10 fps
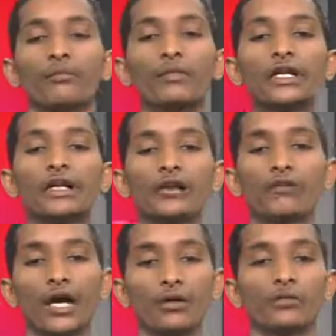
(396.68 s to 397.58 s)
mitral
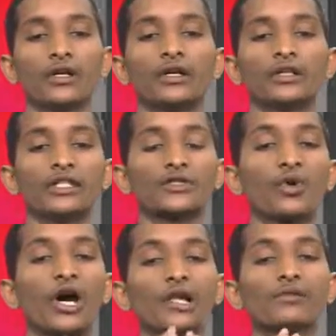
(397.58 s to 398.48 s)
valve. This
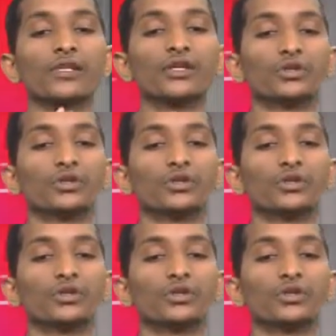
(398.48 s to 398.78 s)
wall